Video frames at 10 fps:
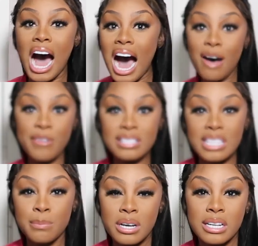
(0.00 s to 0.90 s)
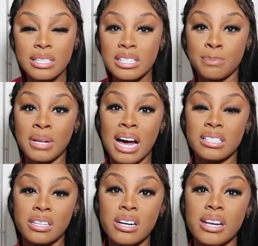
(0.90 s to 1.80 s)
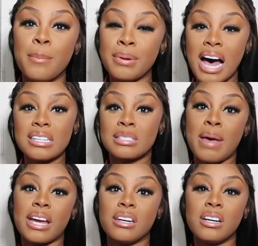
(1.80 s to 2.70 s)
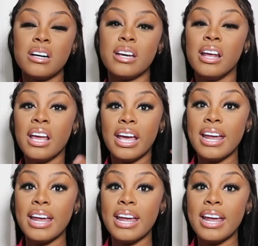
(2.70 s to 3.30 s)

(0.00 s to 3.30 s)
Obviously, because this is Plies hood. And Plies is back in the hood.